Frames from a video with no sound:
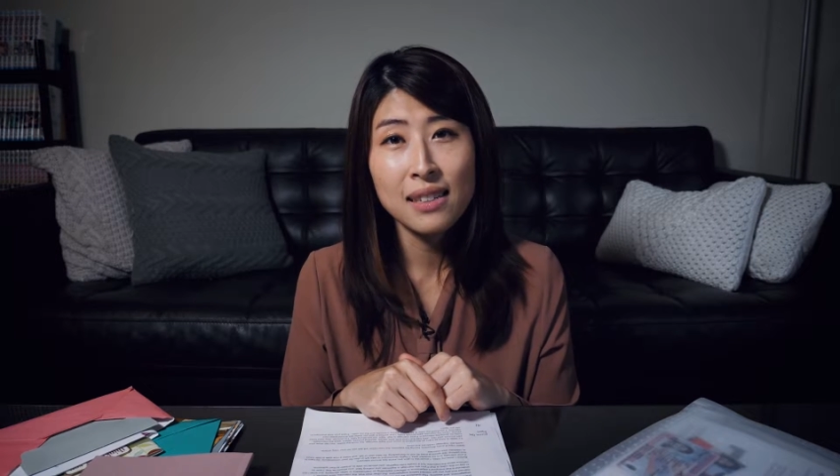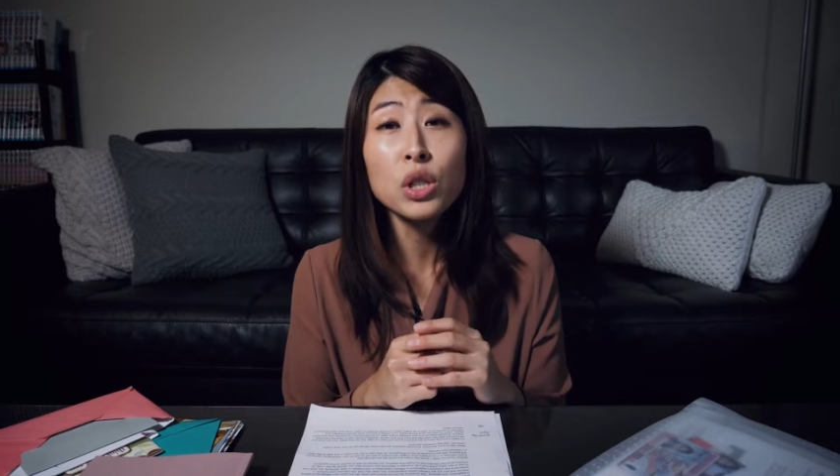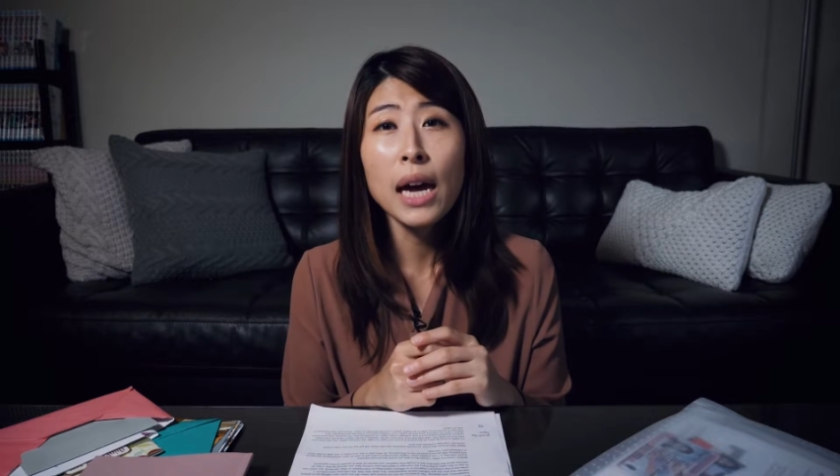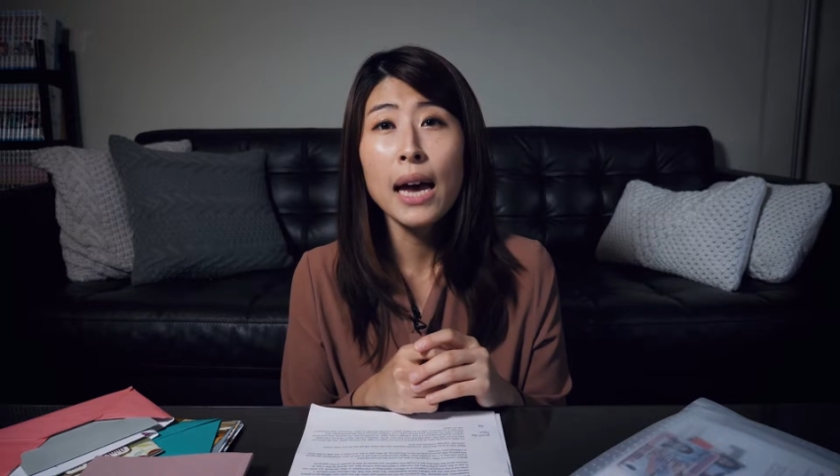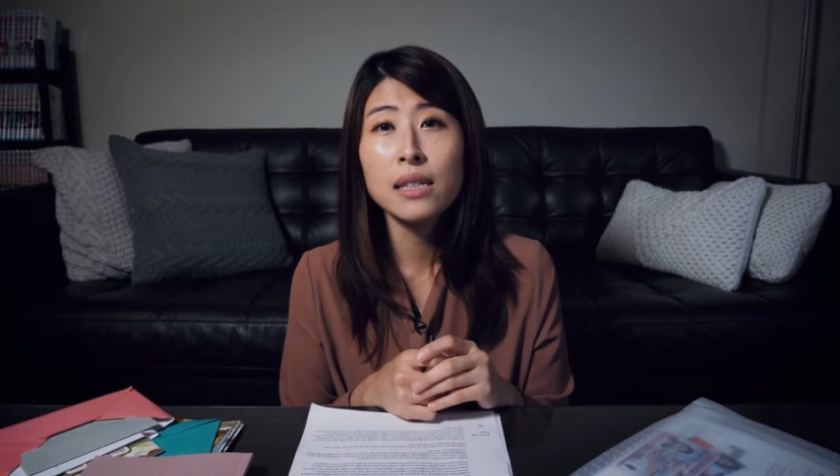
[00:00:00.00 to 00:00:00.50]

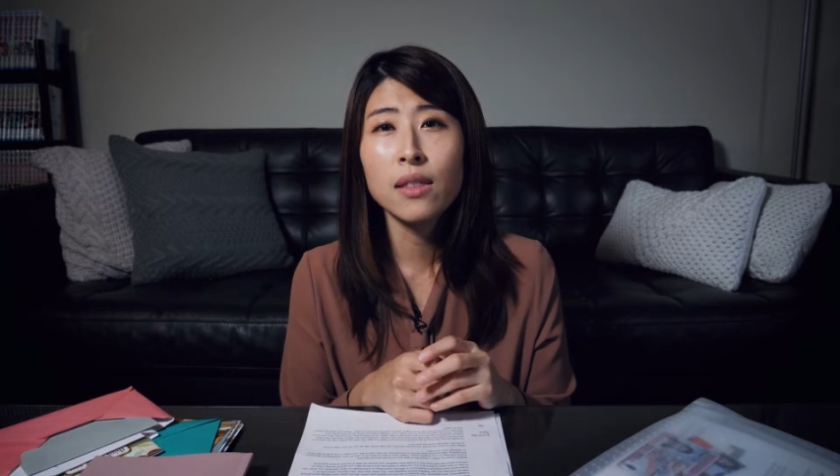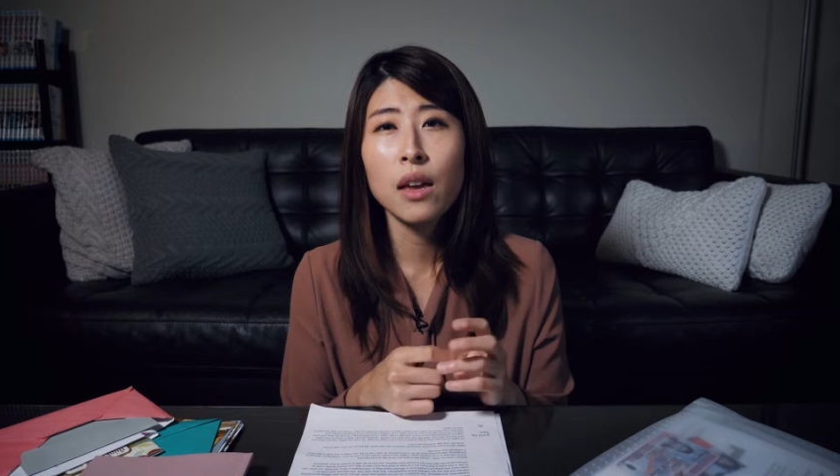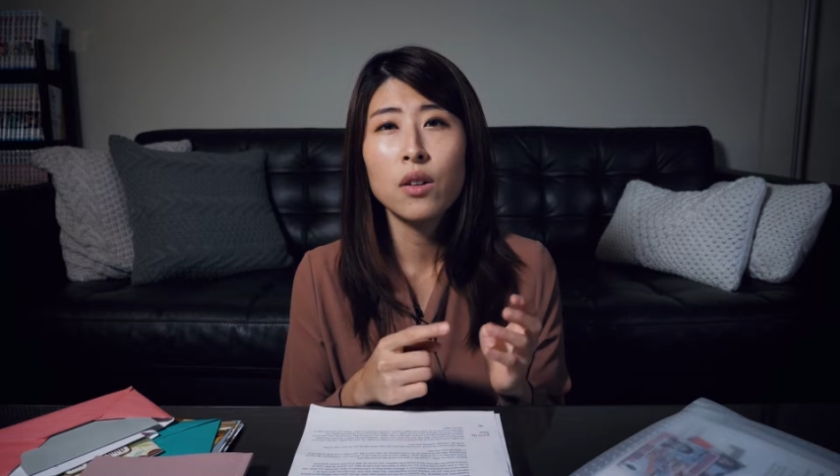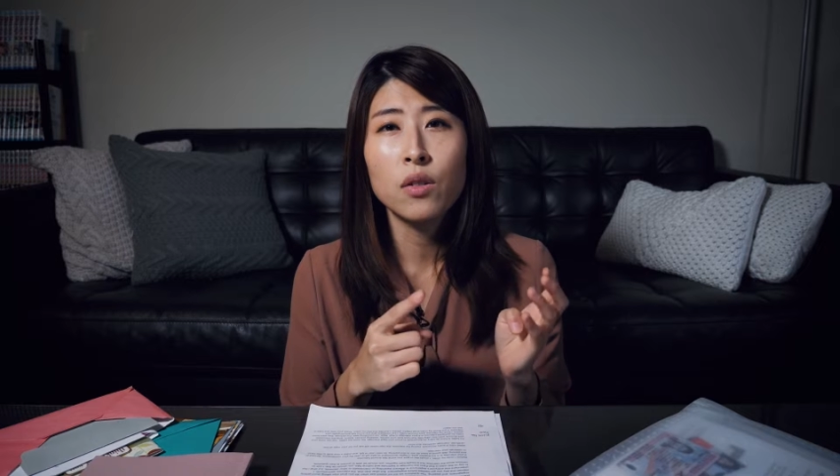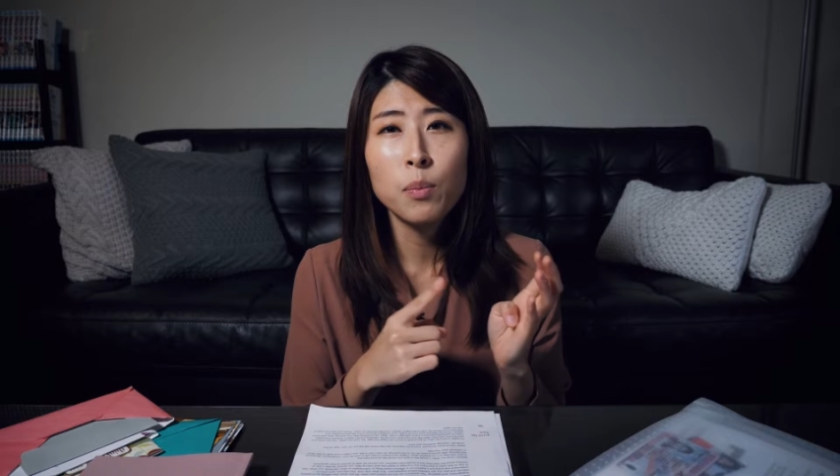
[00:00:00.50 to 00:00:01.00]
She asked
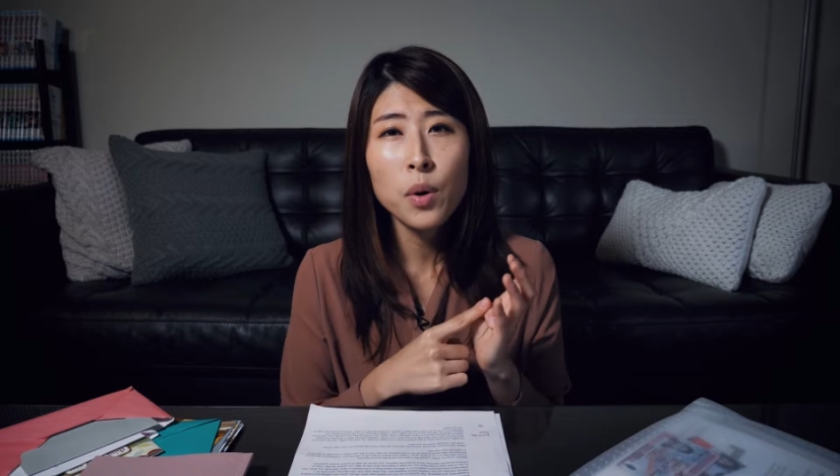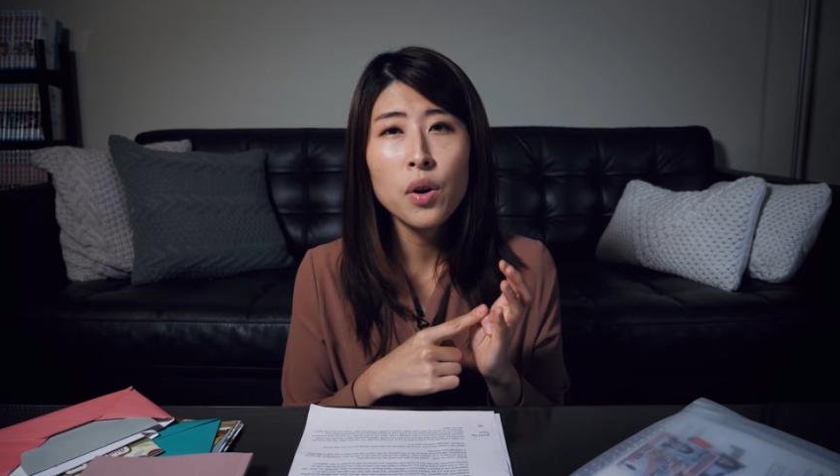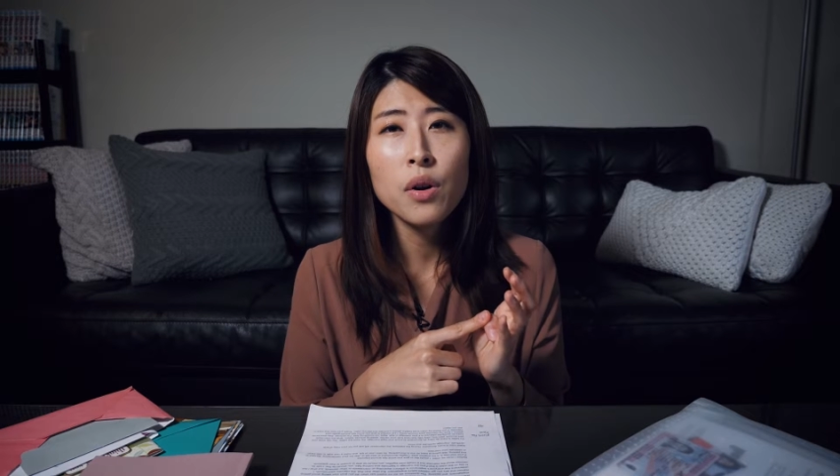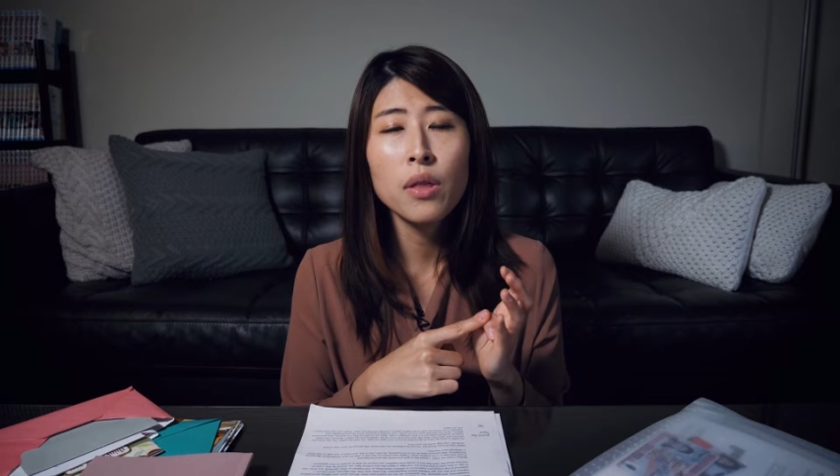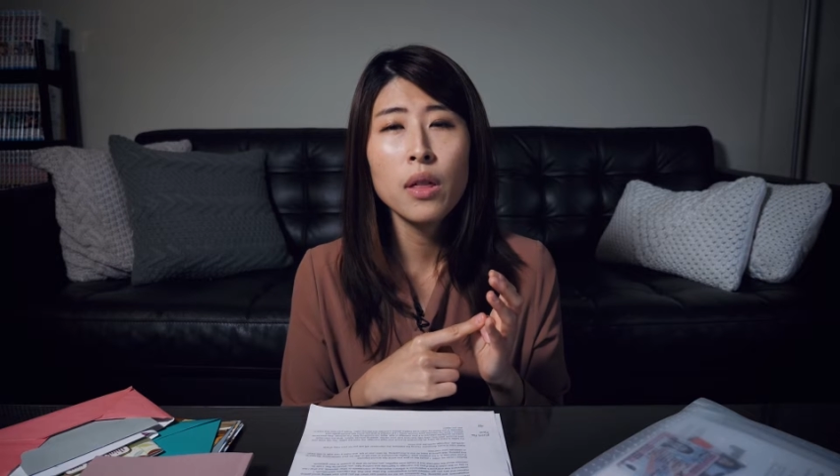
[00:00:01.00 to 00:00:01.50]
date of
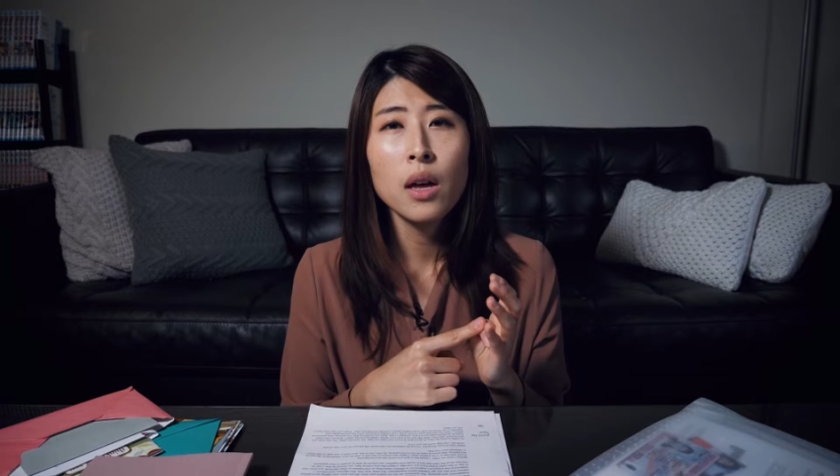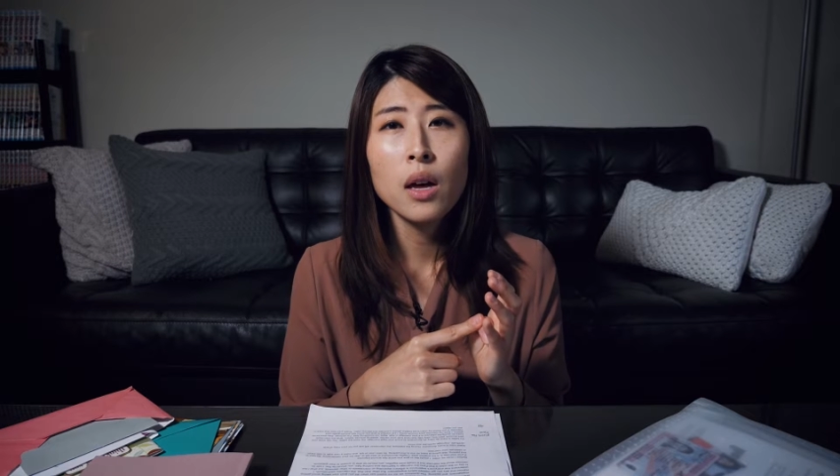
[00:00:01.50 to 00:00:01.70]
birth